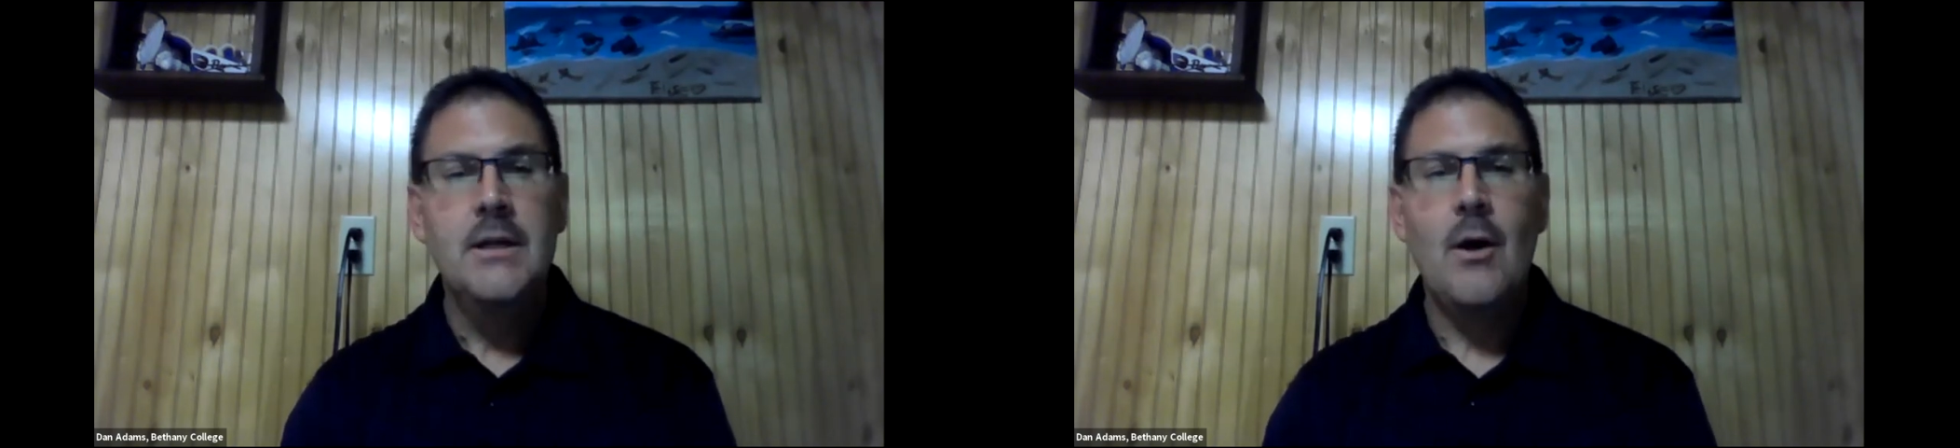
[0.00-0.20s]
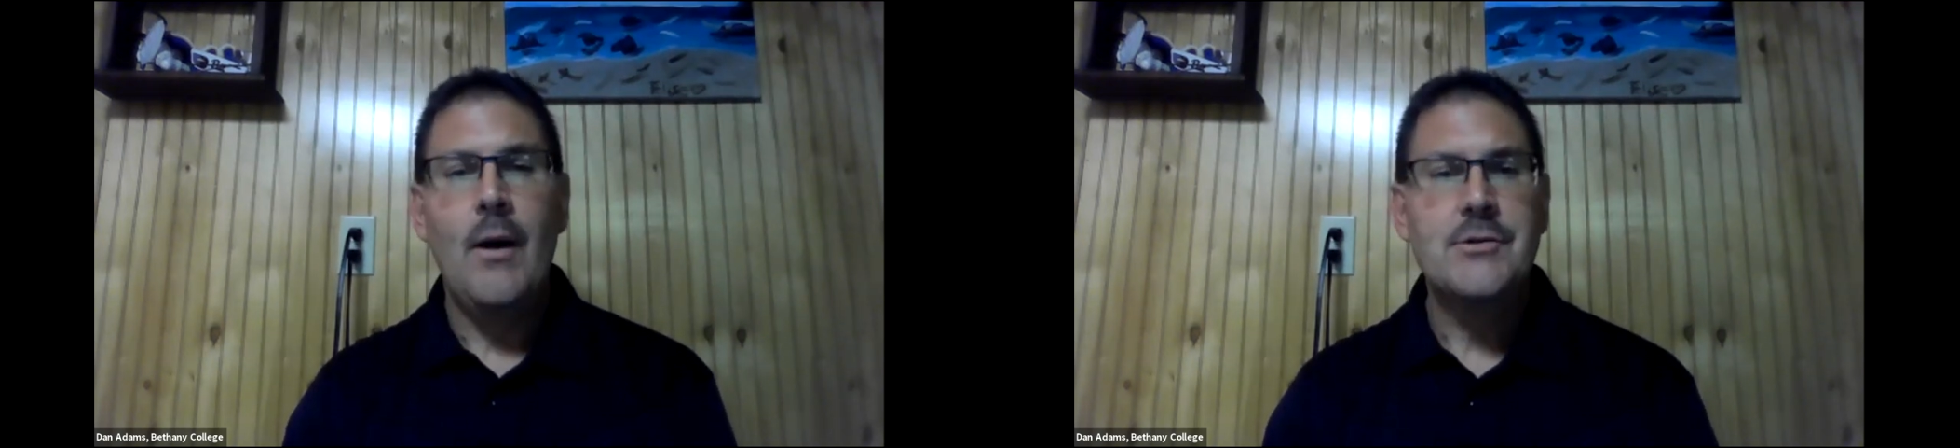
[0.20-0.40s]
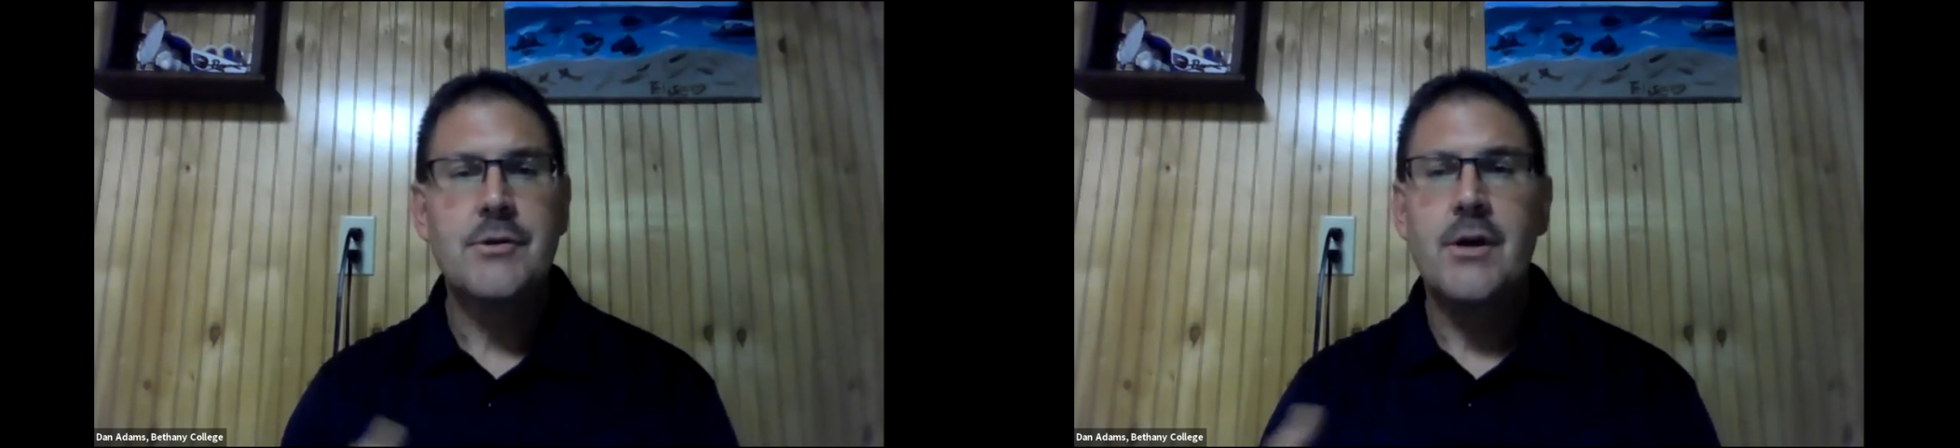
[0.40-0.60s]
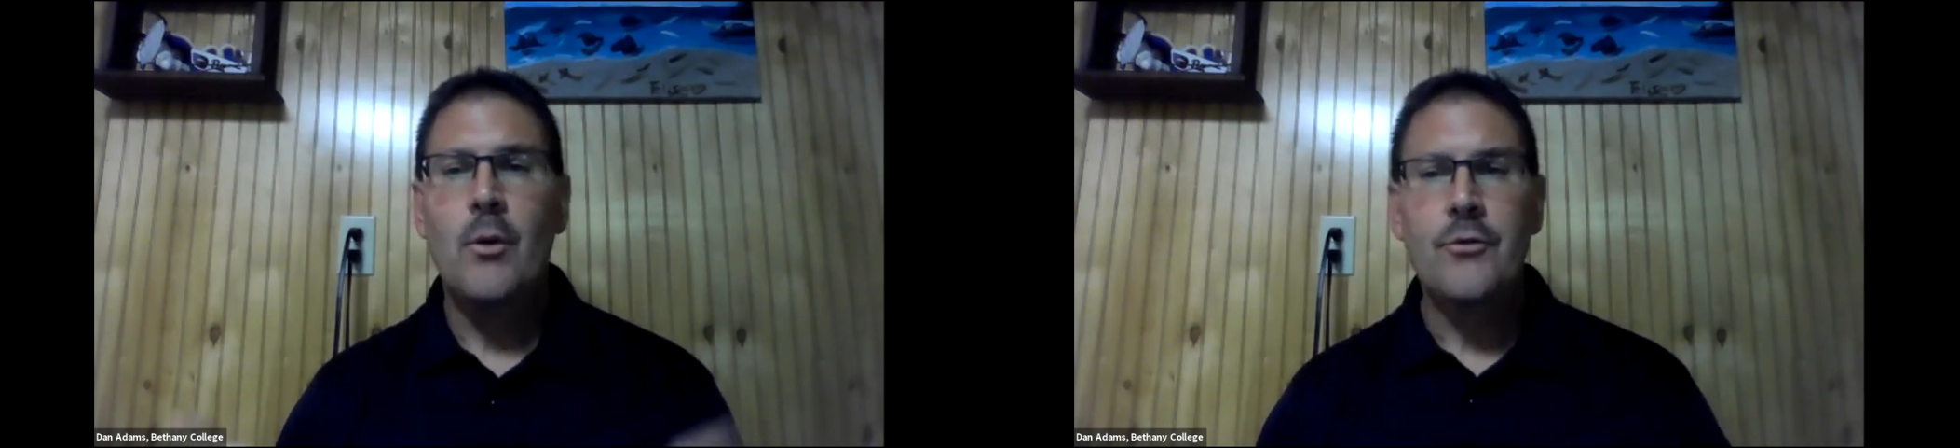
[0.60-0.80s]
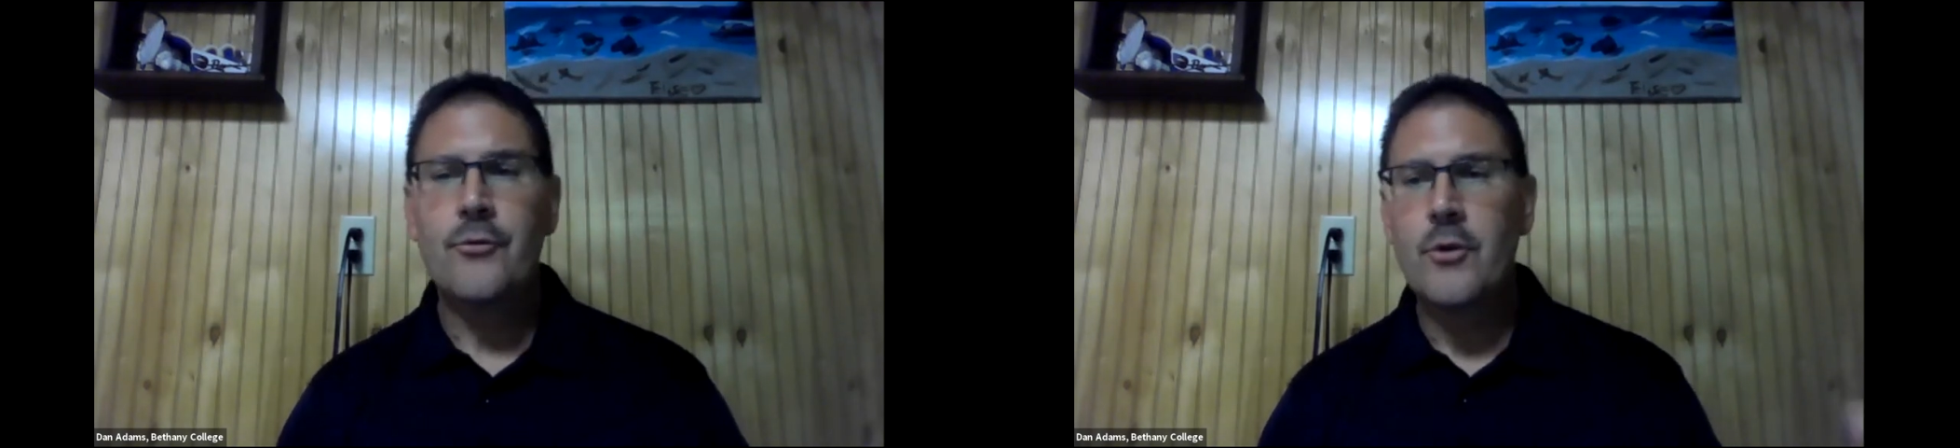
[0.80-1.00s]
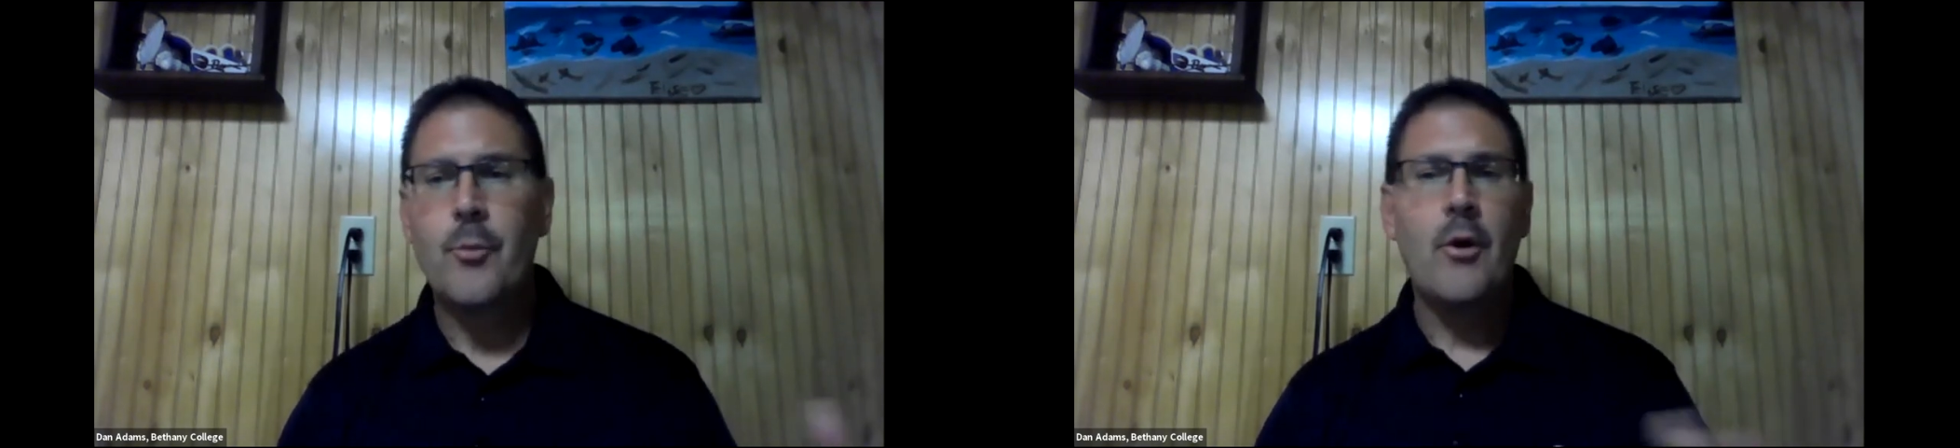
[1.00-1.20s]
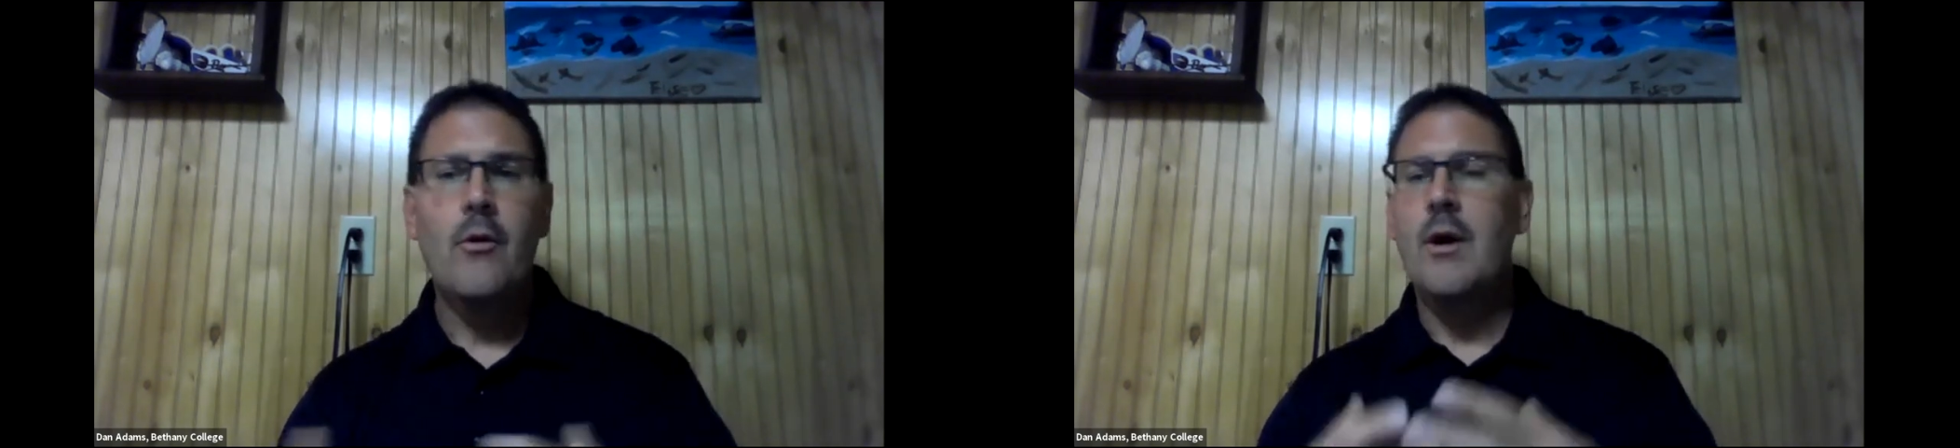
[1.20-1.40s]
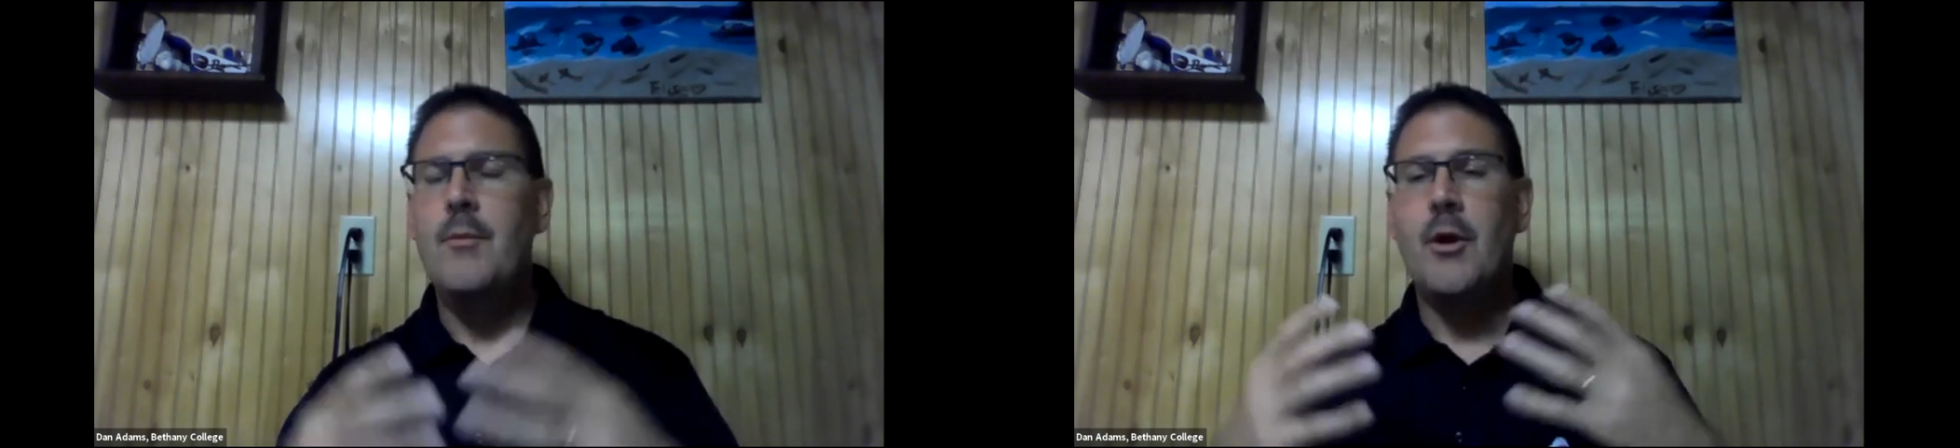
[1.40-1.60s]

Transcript: Now, as you're going through the program,